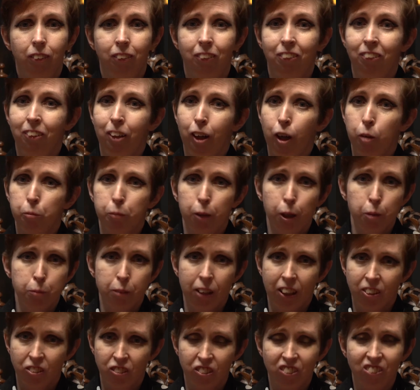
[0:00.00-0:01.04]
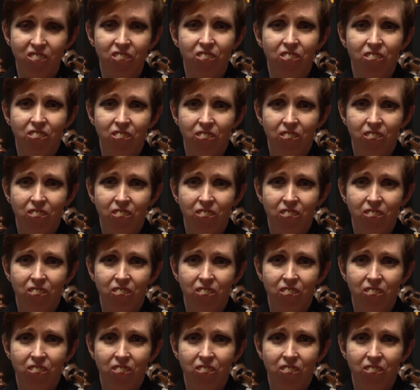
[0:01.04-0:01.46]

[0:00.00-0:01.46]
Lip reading: Not my matches.